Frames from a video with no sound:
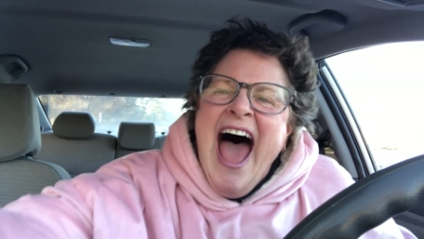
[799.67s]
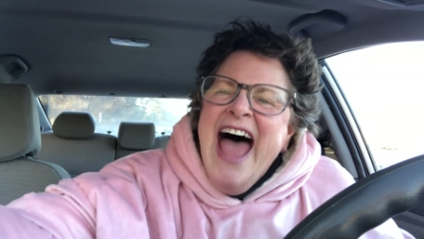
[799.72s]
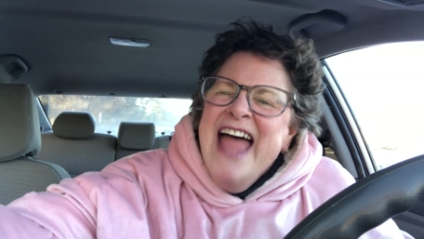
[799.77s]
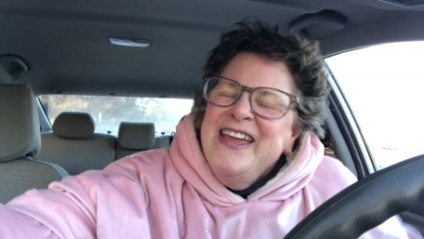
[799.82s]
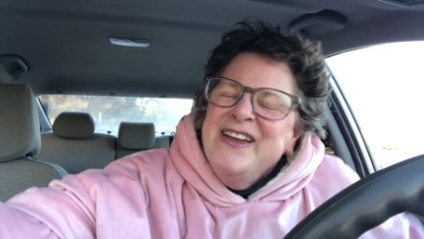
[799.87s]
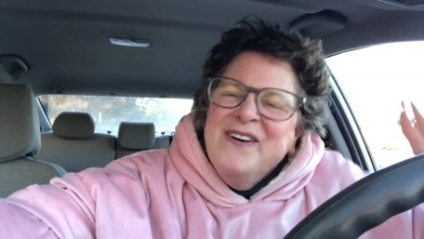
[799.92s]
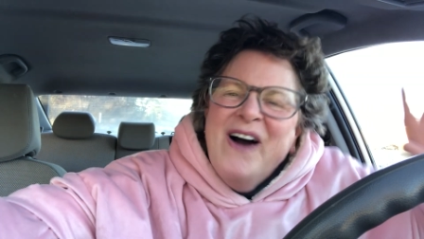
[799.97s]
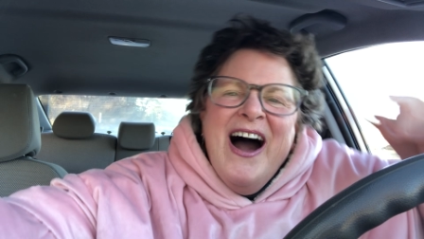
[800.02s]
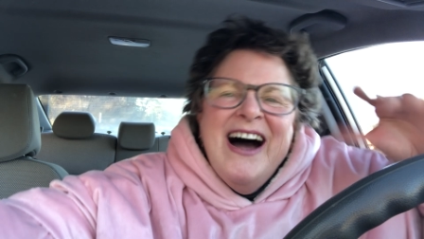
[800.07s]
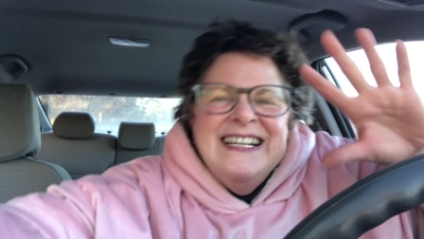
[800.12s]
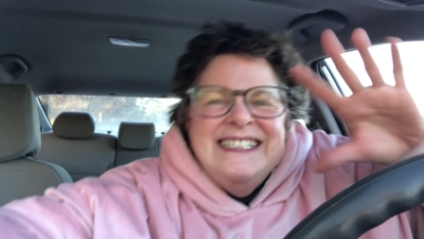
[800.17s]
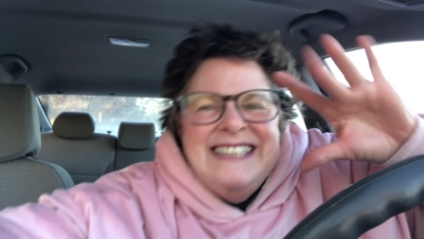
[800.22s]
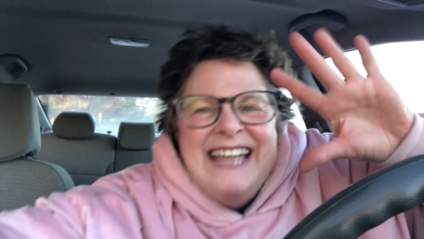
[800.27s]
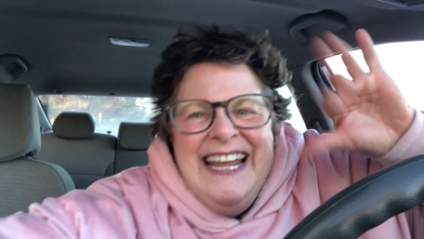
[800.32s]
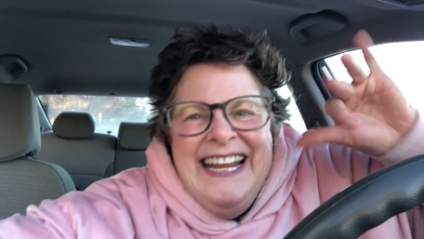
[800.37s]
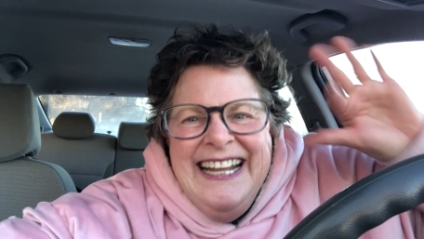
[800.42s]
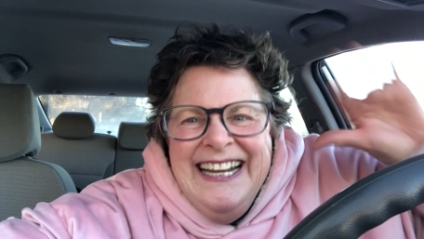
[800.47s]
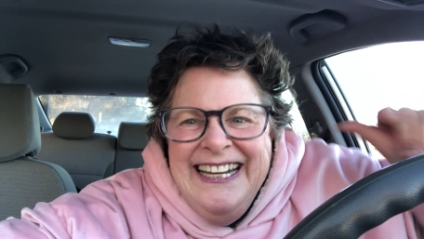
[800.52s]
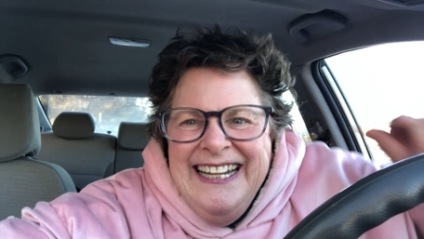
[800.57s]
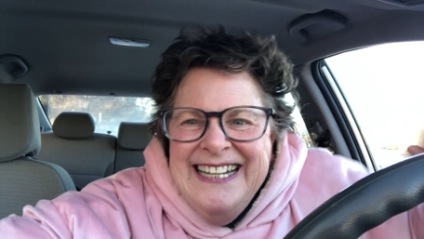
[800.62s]
You all
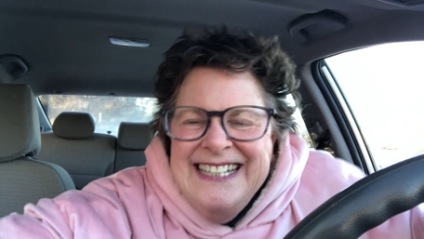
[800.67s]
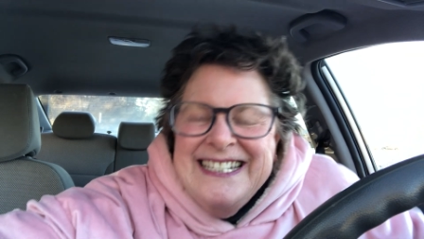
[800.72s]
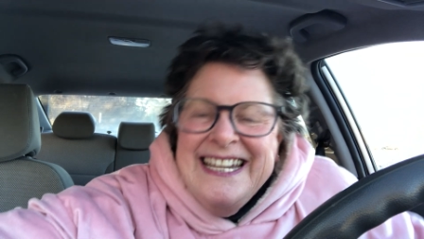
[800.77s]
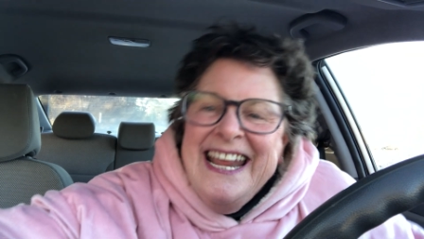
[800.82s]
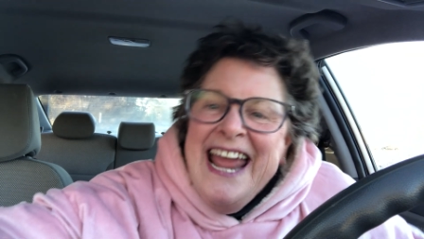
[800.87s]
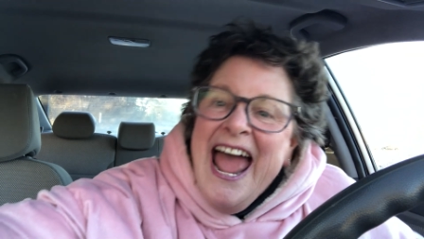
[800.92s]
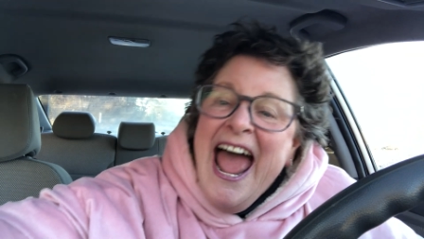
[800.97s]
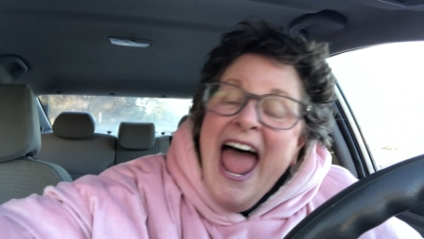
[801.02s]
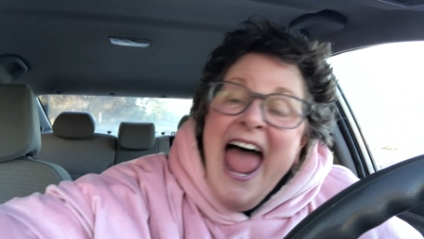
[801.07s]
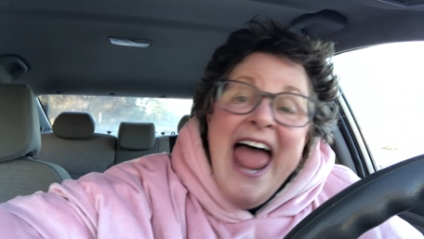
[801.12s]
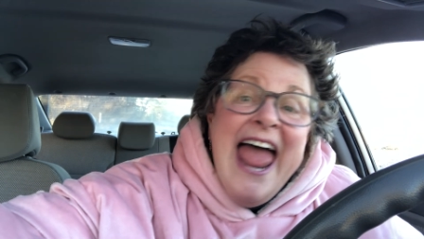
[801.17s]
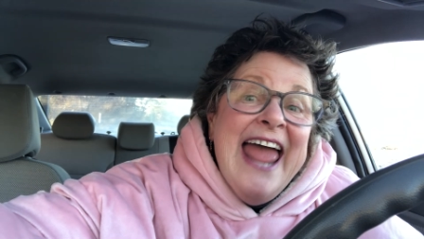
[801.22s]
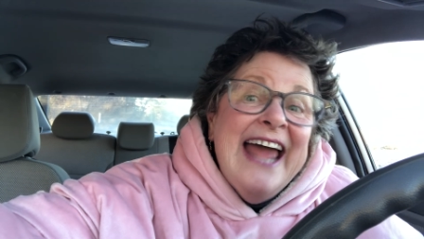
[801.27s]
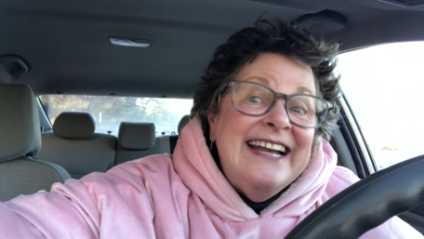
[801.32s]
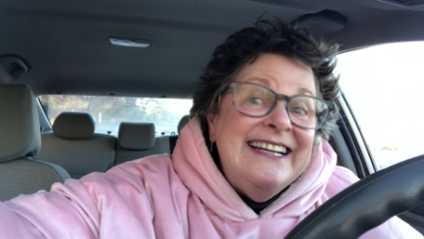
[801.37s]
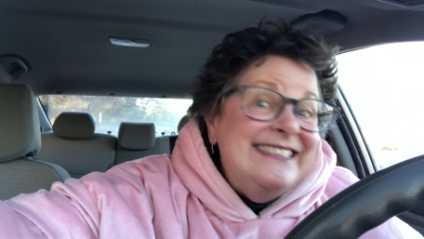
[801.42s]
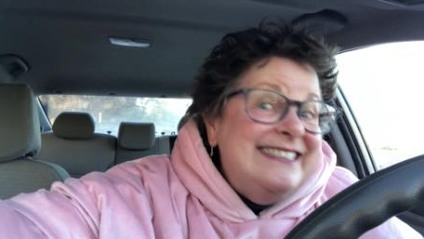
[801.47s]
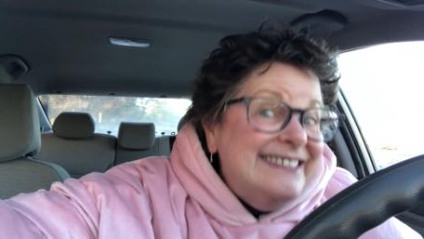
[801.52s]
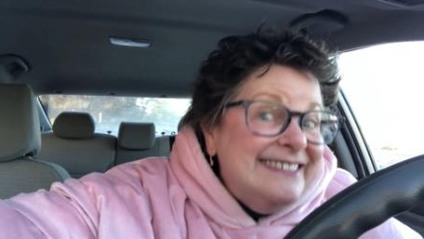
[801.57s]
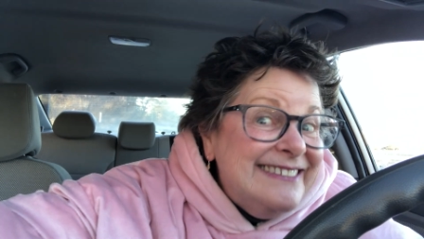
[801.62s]
take it easy.
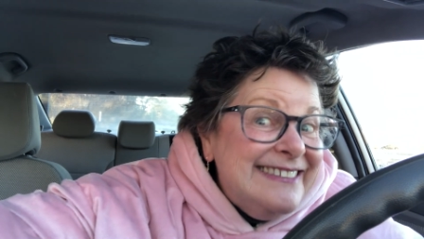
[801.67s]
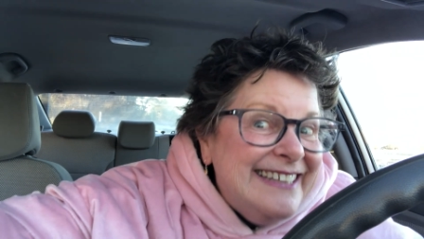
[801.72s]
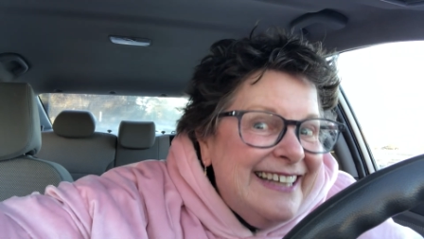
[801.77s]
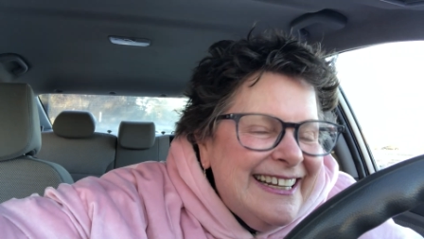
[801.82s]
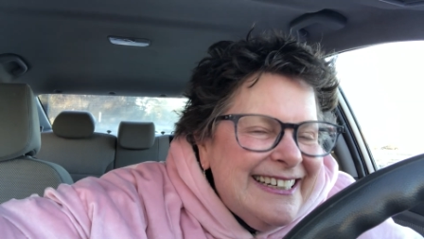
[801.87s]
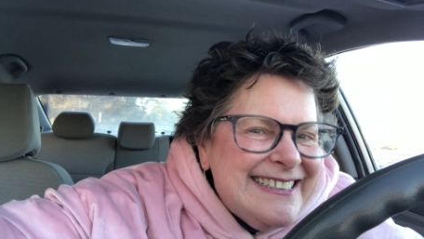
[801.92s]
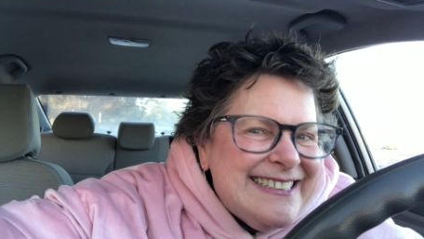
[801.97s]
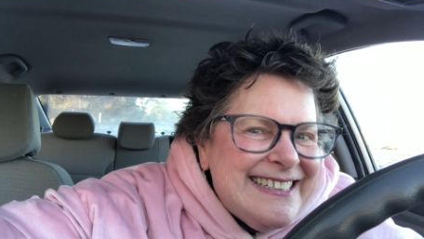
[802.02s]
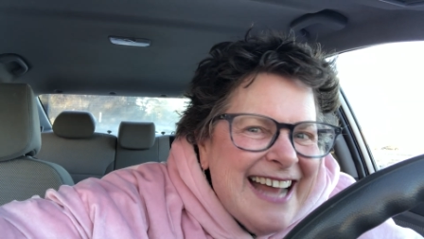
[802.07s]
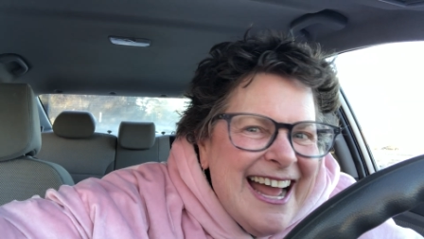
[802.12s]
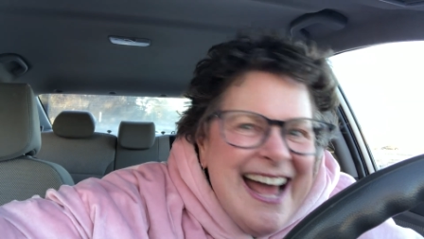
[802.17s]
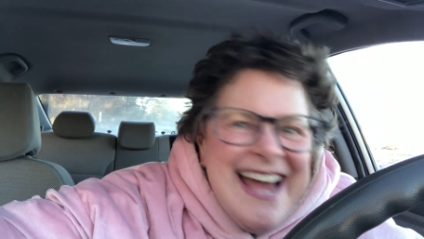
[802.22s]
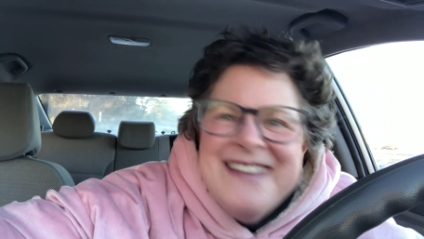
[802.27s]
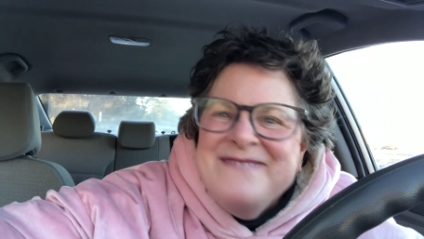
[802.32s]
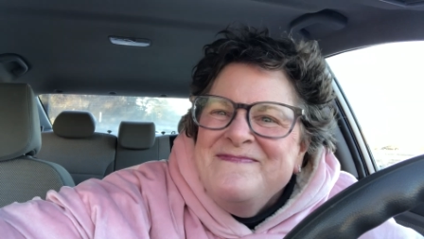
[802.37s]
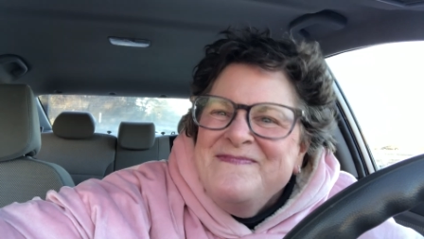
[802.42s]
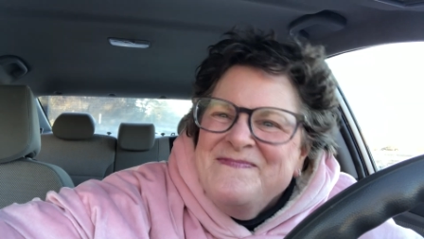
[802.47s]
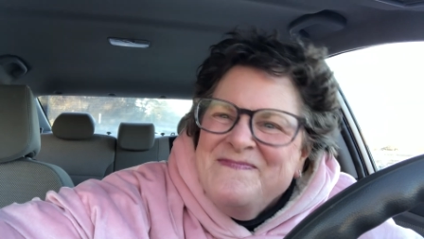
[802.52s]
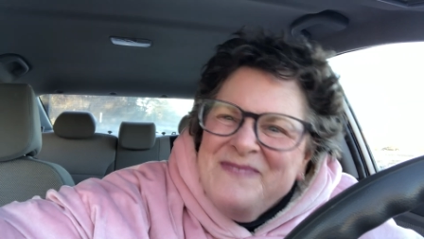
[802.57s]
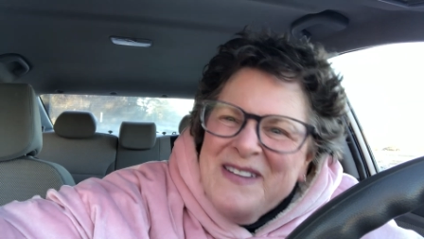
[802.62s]
And until the next
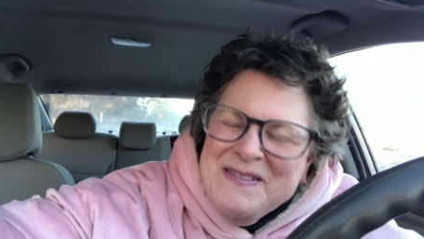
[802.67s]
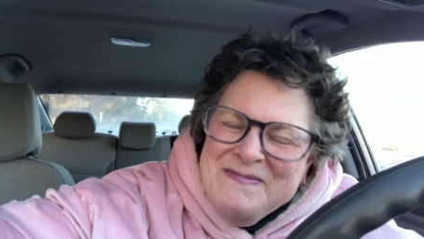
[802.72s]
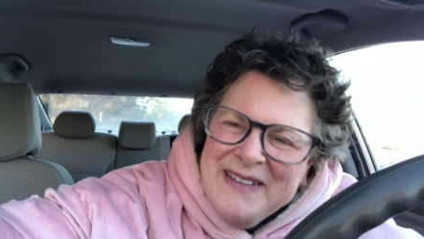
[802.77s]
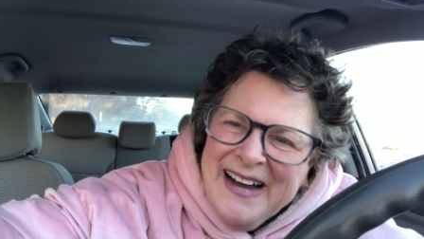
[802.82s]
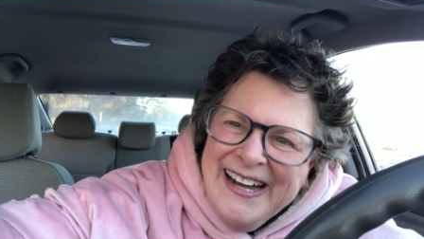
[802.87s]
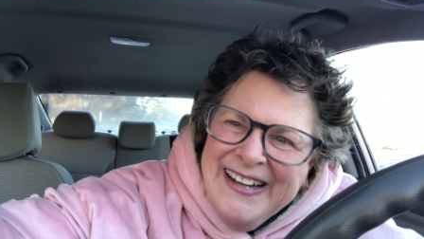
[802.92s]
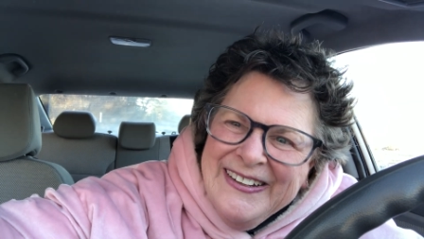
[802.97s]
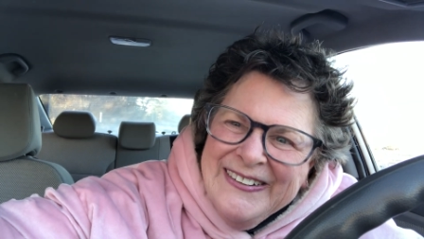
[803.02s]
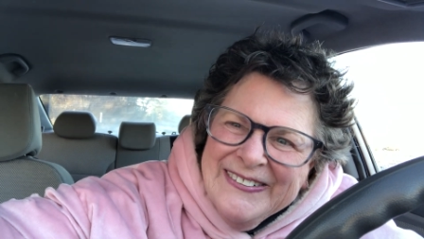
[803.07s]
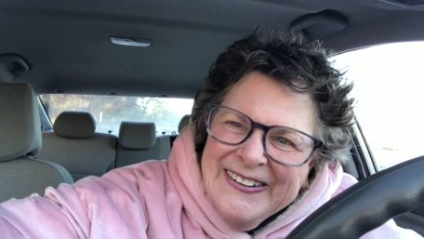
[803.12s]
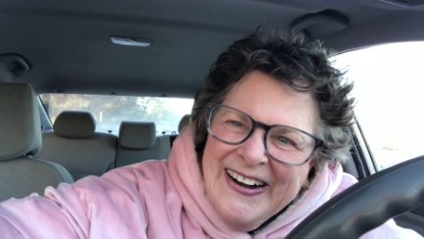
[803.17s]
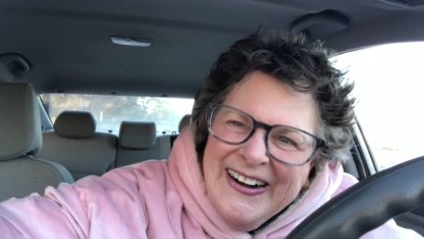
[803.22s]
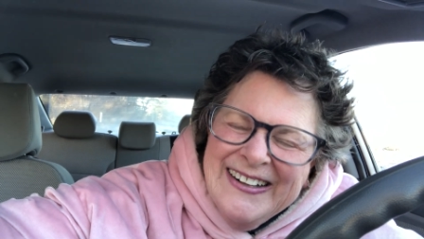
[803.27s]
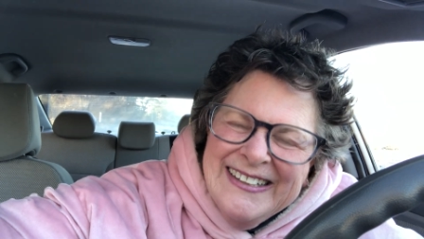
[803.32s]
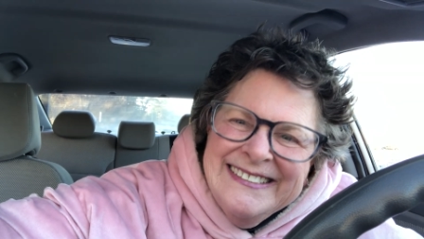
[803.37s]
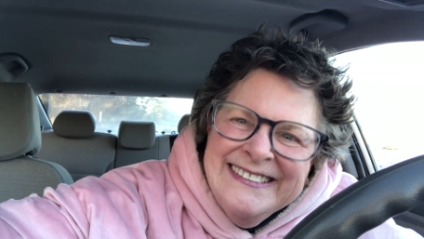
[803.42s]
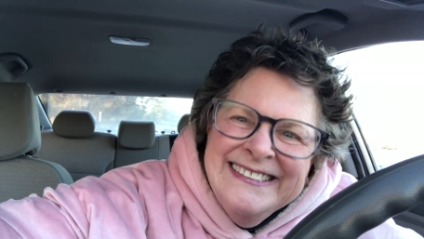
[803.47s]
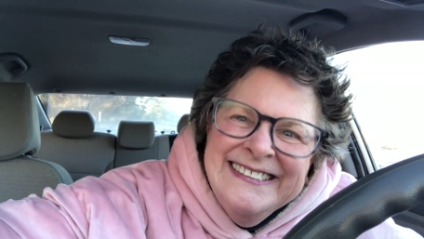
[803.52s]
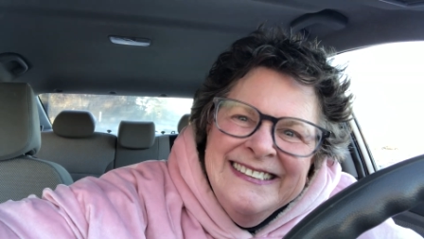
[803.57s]
time, bye-bye, you all.